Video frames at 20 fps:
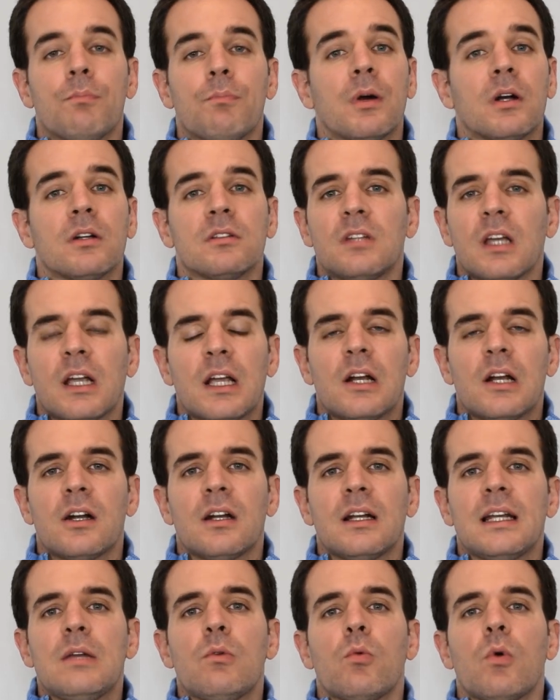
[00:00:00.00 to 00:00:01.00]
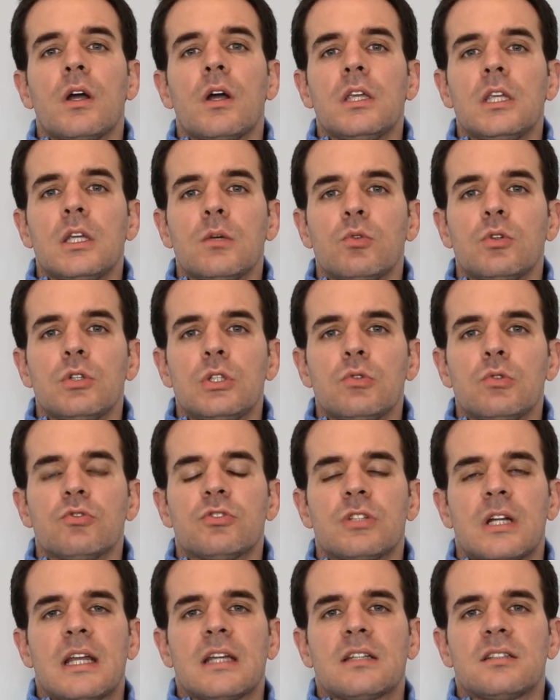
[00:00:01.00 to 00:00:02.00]
Particularly what you would use
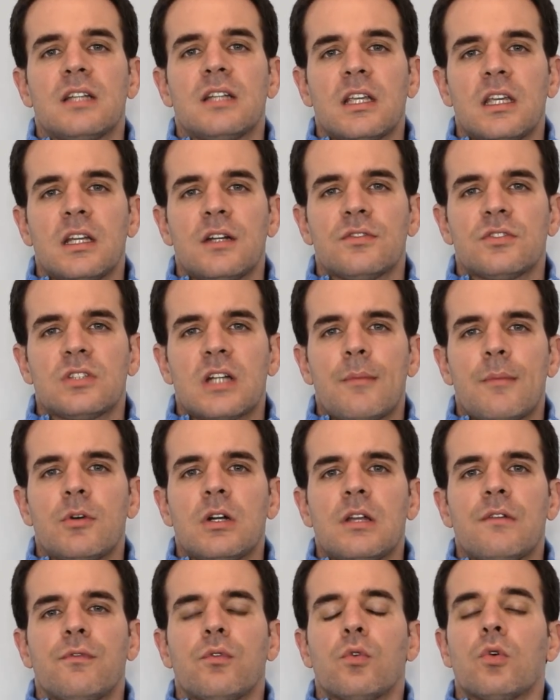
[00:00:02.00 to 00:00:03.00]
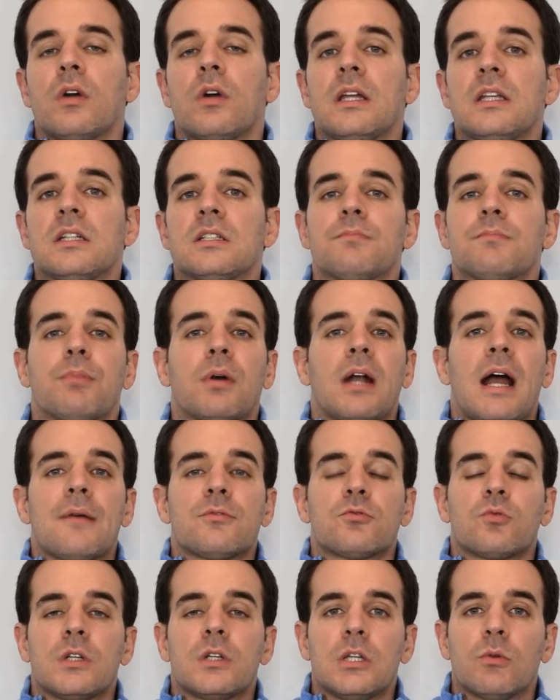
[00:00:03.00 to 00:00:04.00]
an executive summary for is perhaps
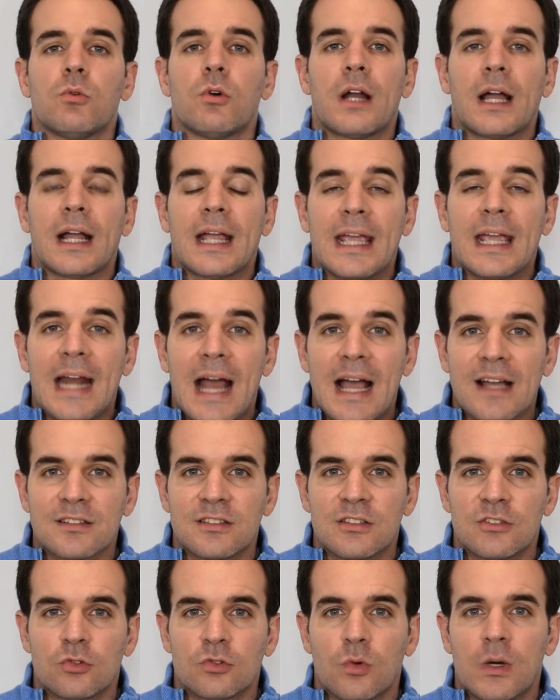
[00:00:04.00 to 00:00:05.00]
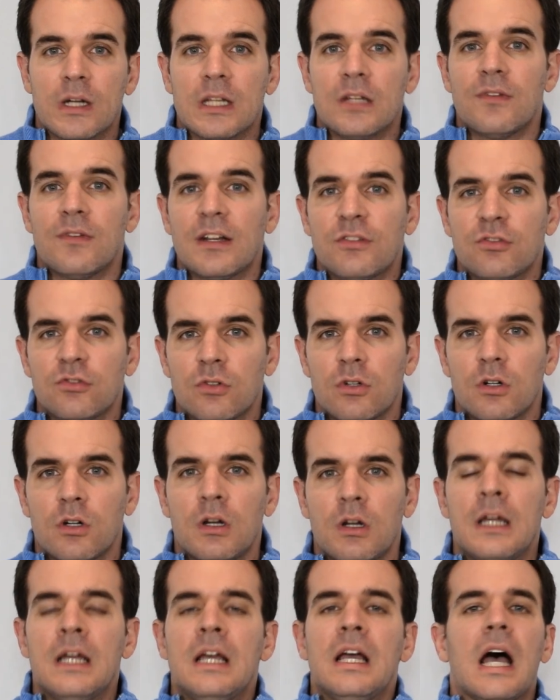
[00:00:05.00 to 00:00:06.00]
when you want to gain access to an investor
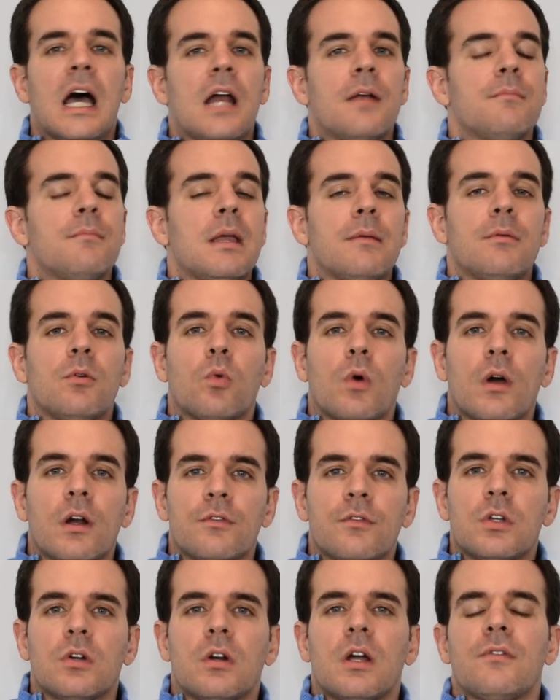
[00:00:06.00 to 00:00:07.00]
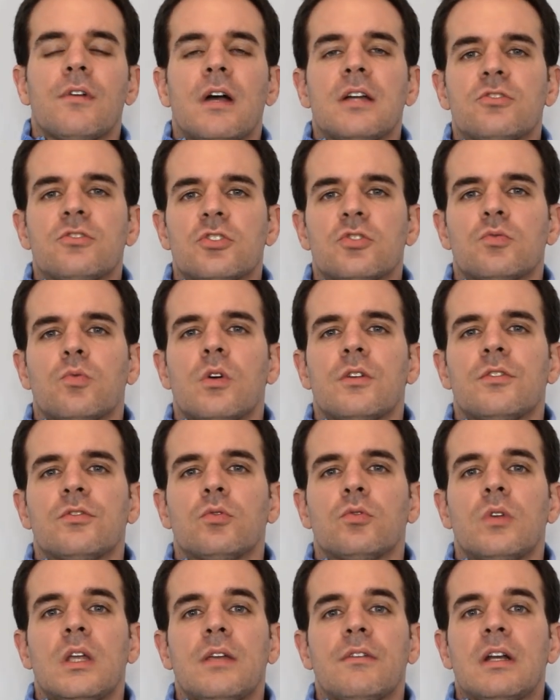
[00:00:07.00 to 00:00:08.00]
and maybe one of your advisors wants
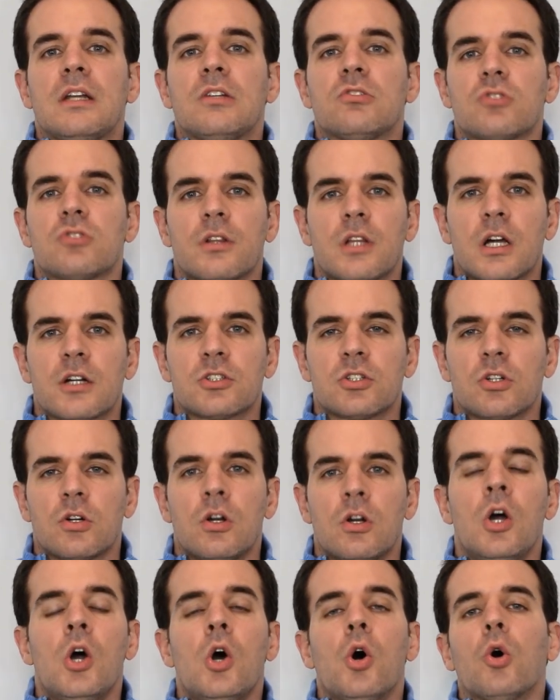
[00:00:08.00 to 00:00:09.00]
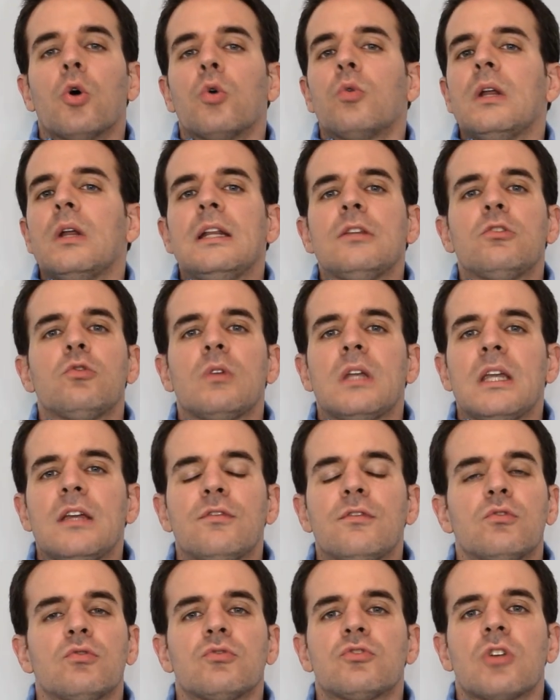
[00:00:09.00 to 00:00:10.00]
to give an introduction, or really to give
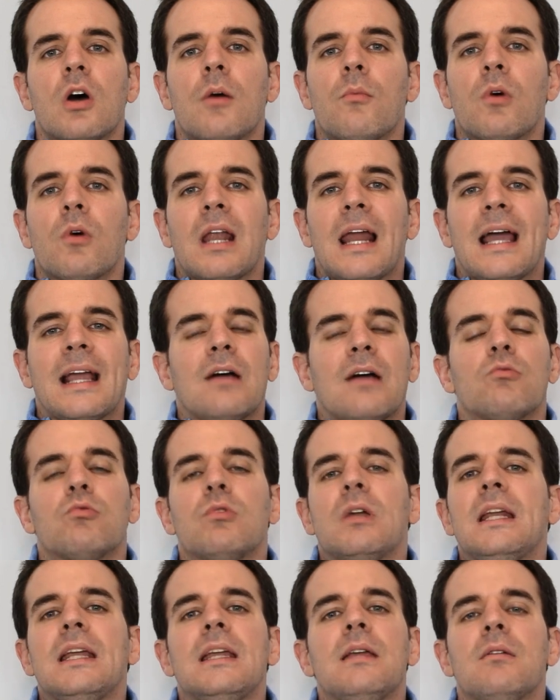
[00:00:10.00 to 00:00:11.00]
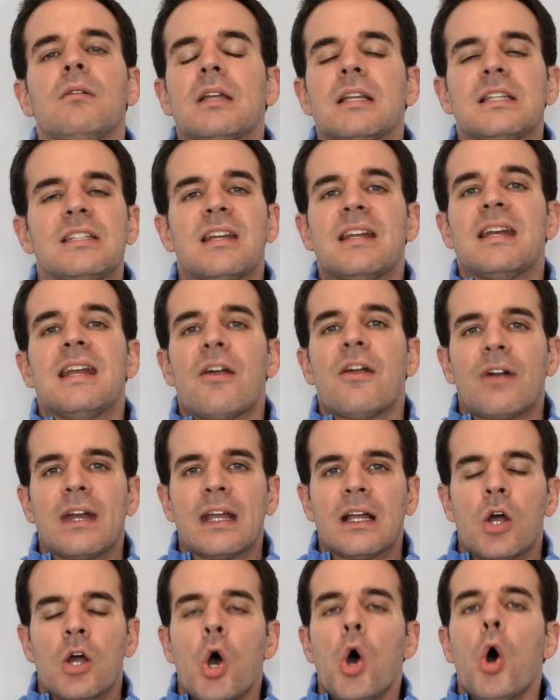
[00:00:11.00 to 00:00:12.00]
to someone like a really
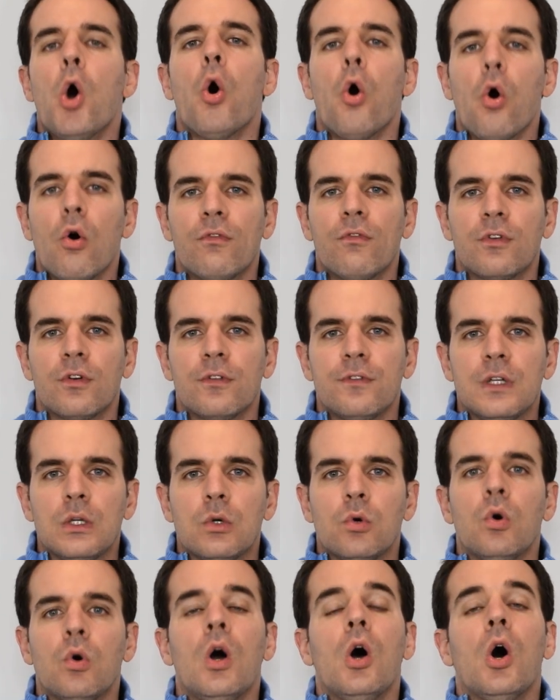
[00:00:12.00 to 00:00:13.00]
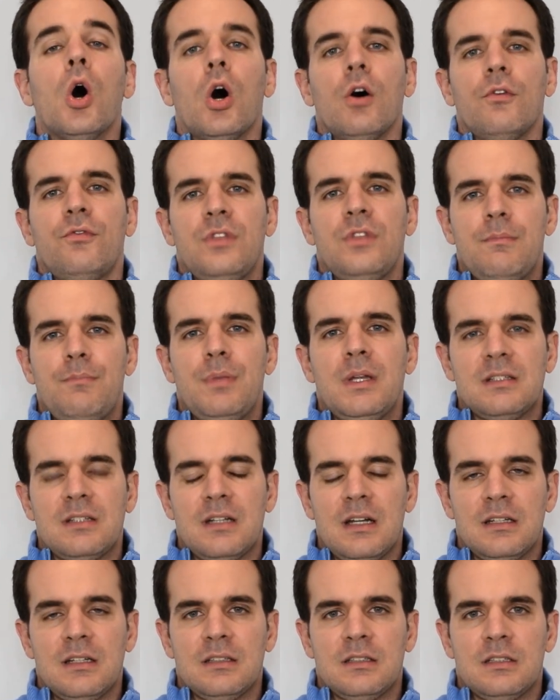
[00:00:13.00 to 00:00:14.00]
generic overview of the
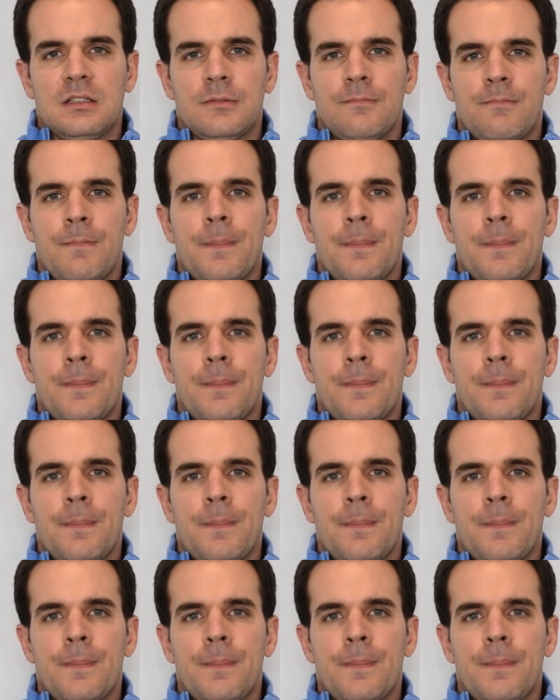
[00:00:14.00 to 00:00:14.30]
business.